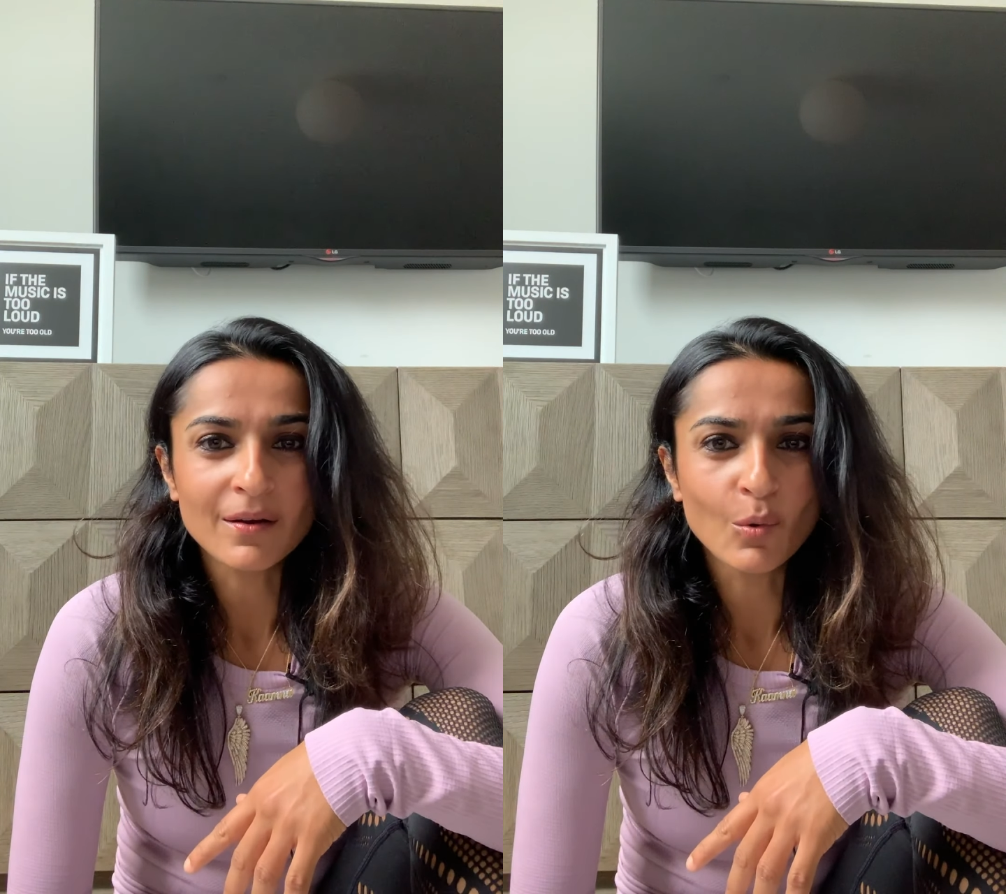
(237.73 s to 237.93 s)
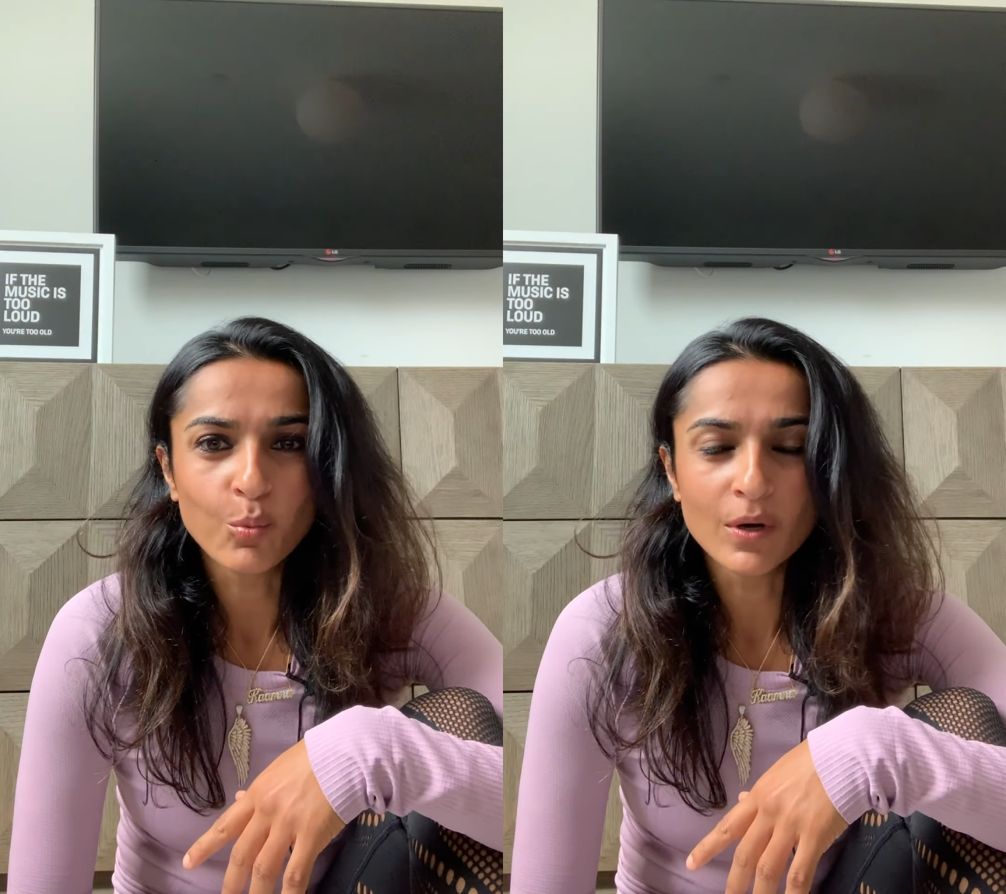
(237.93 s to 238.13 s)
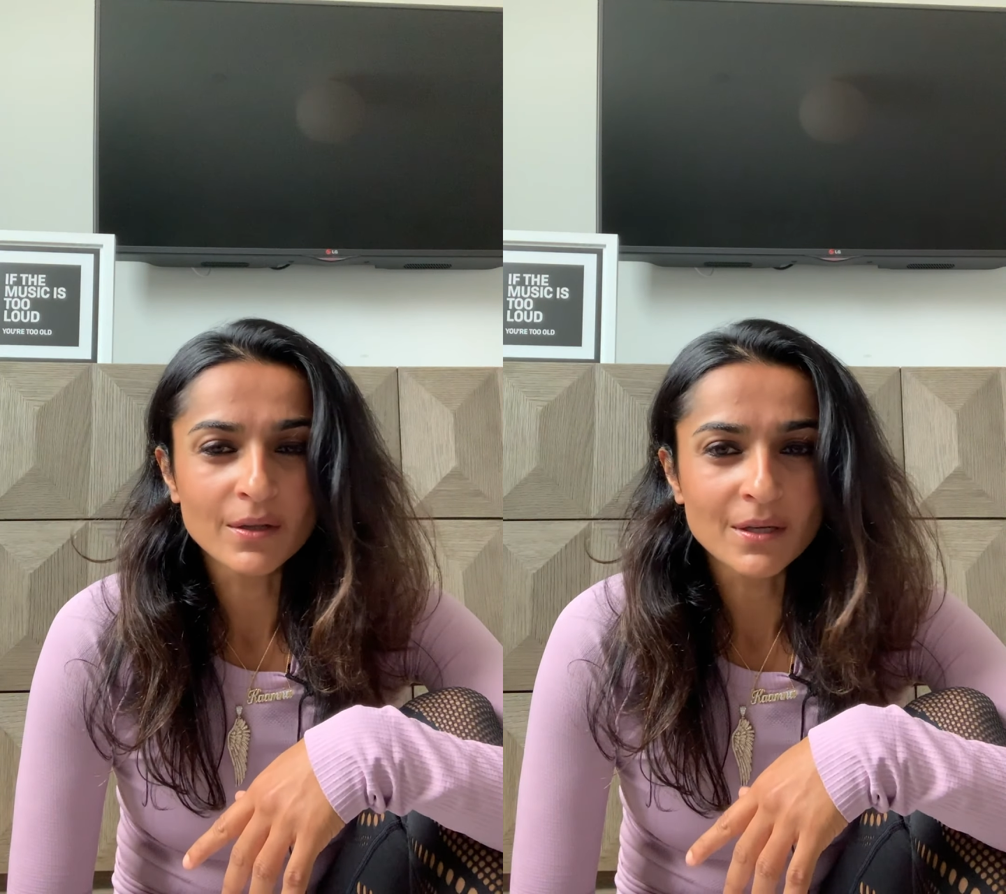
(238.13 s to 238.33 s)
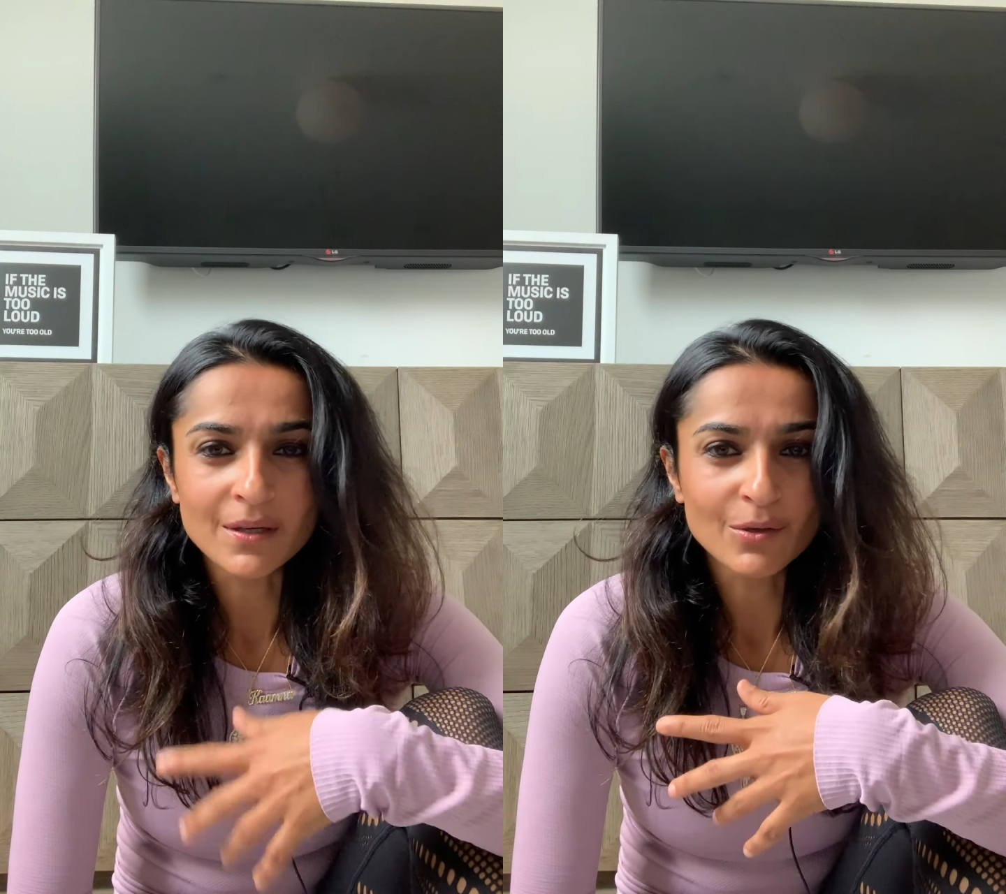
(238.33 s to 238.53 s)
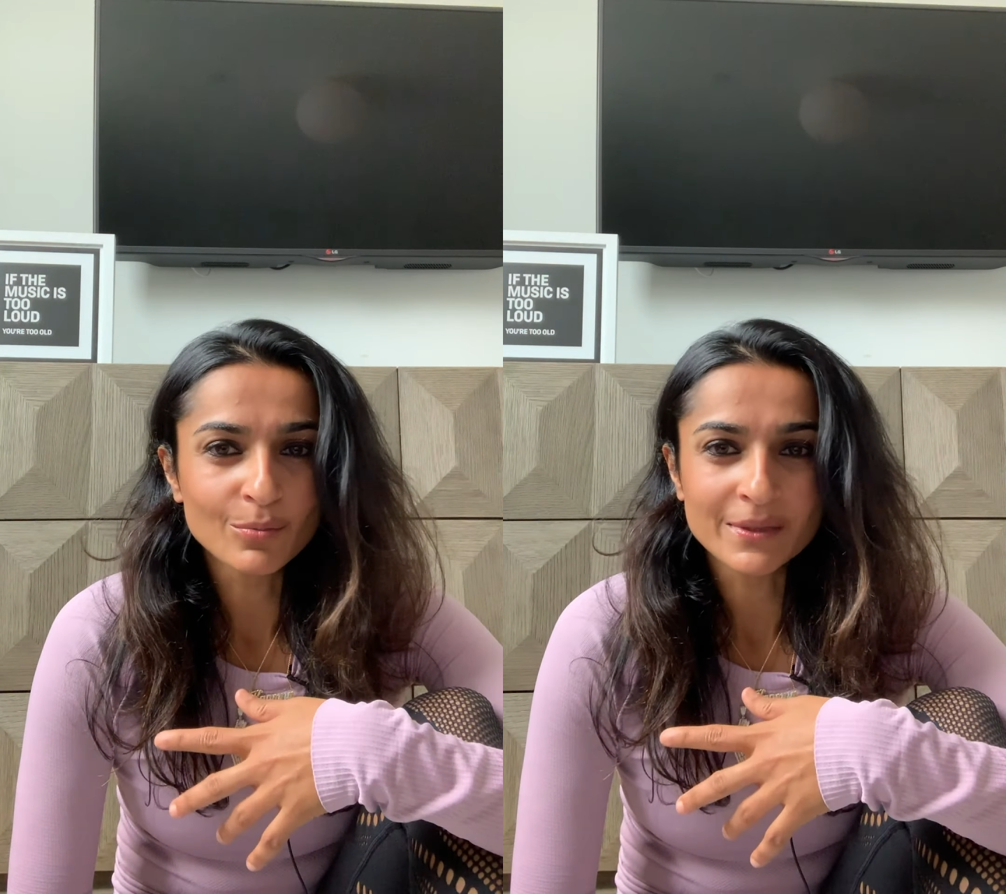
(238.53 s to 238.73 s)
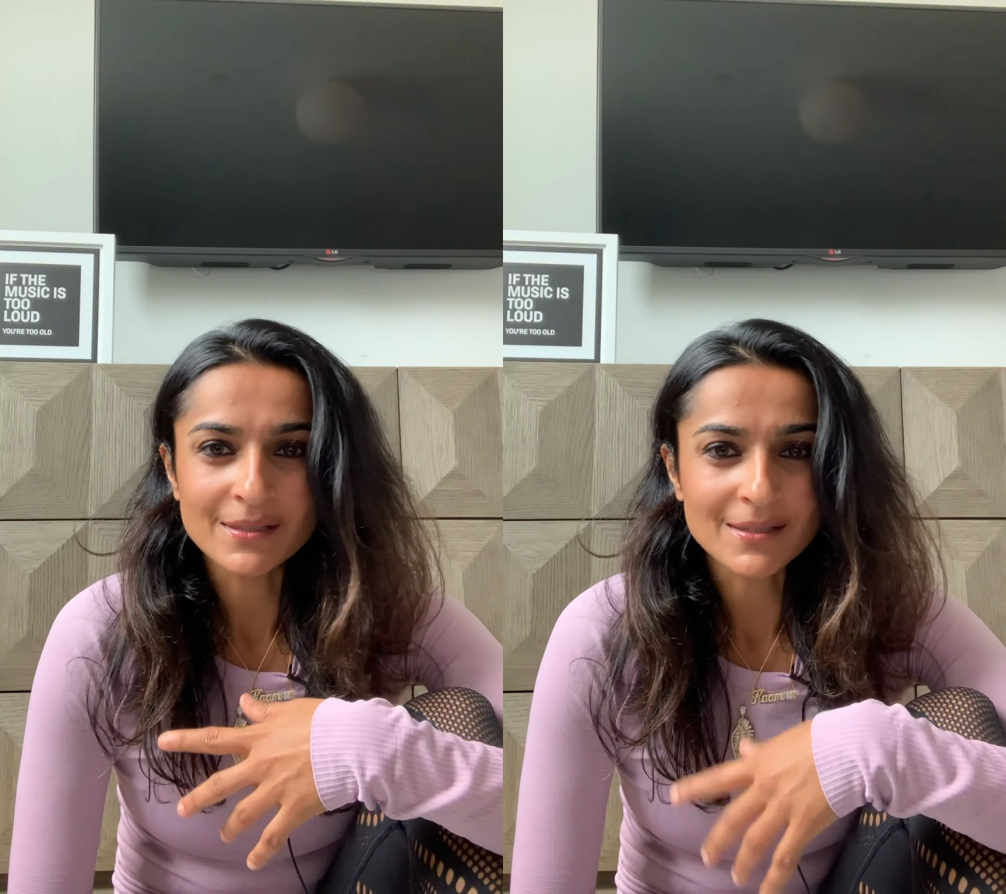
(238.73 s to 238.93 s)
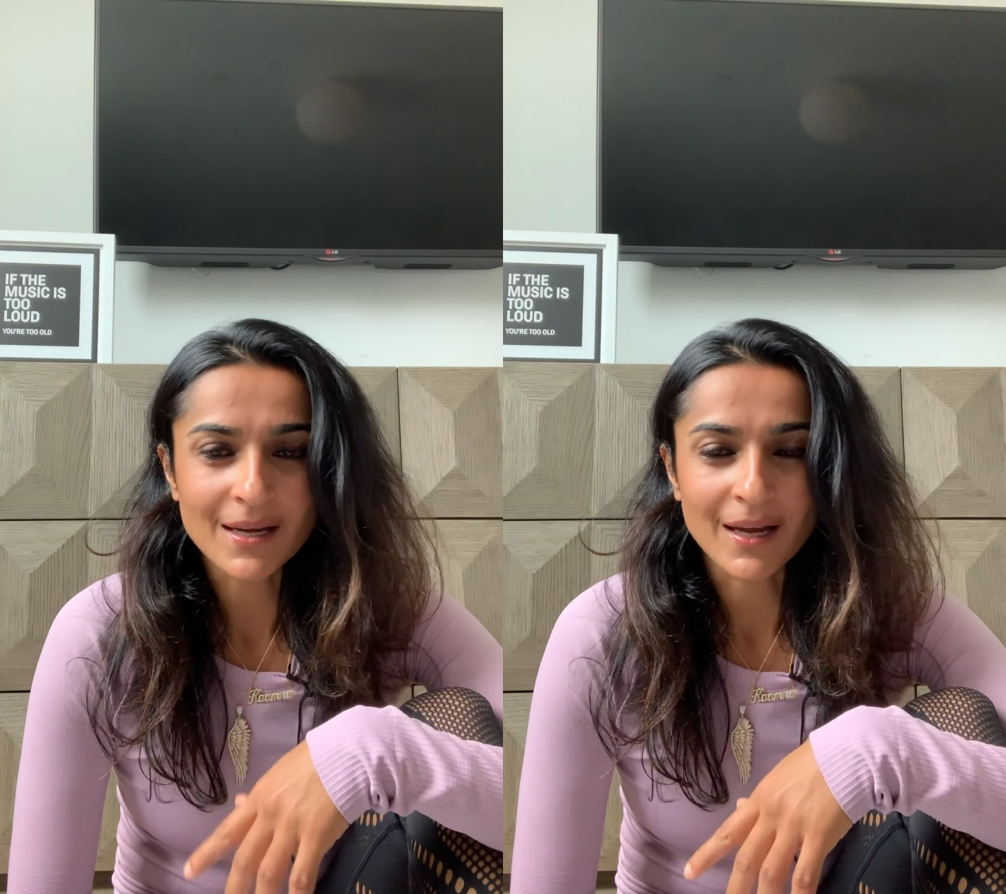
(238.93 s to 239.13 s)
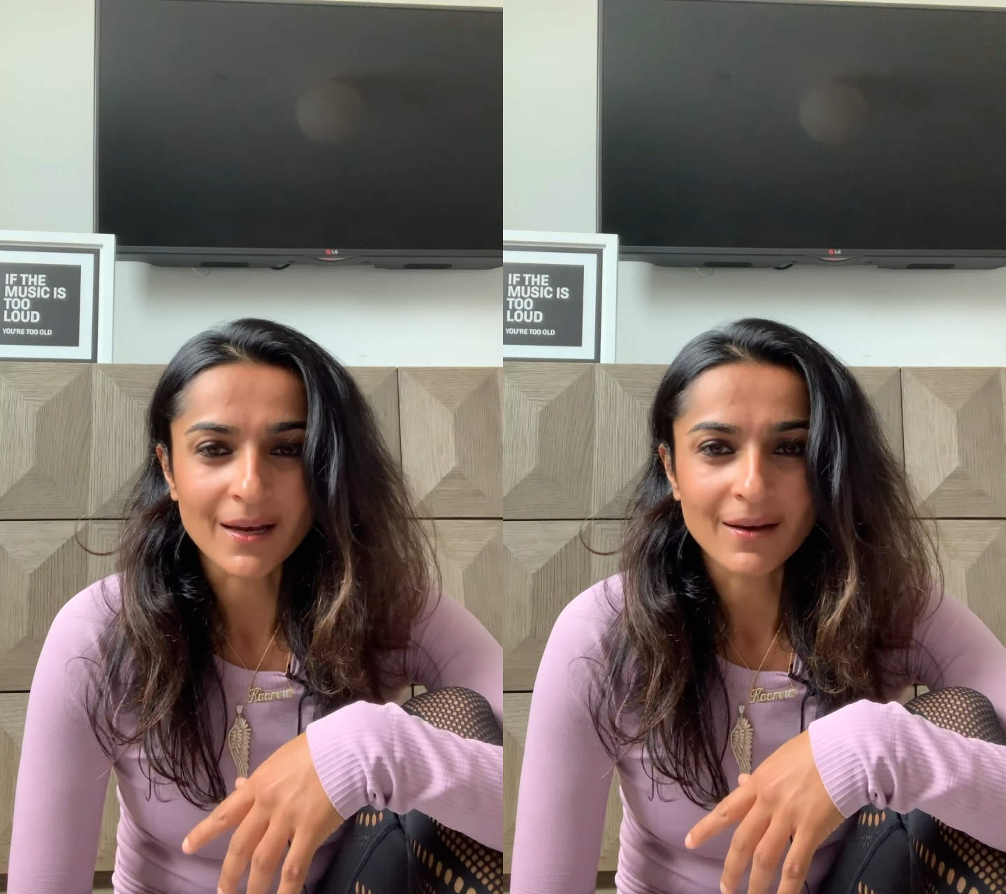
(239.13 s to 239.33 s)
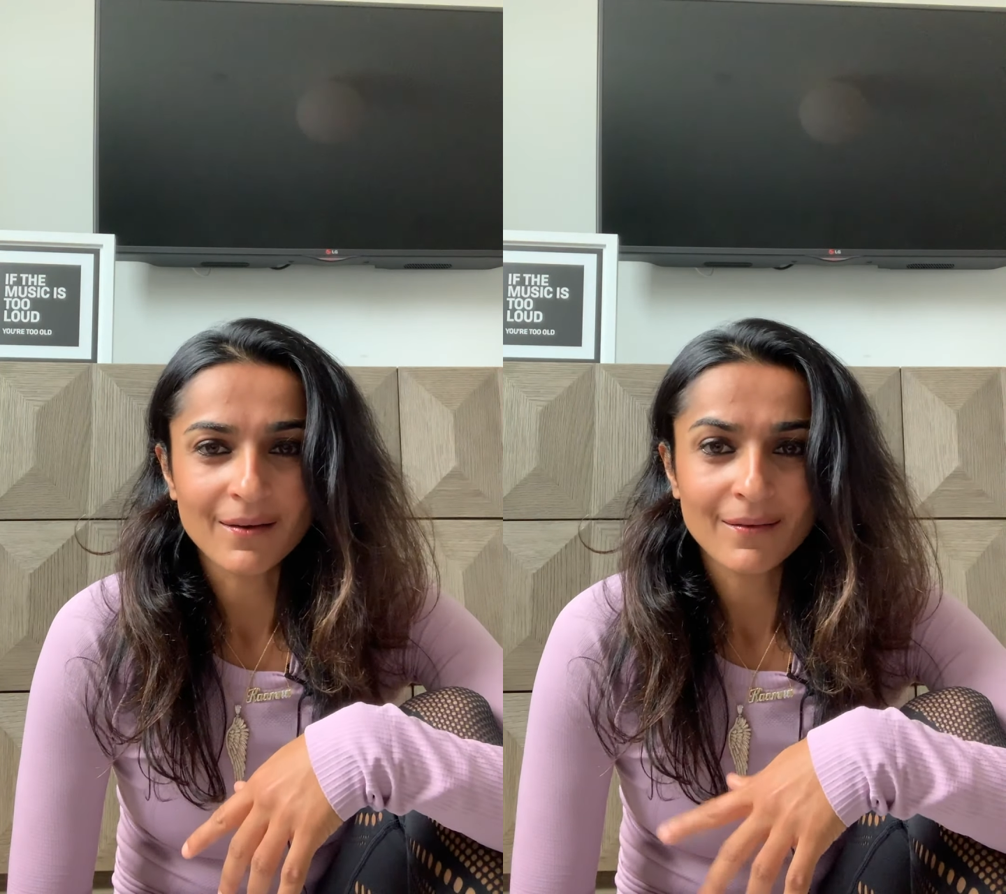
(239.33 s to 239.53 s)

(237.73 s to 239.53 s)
a worthy human state.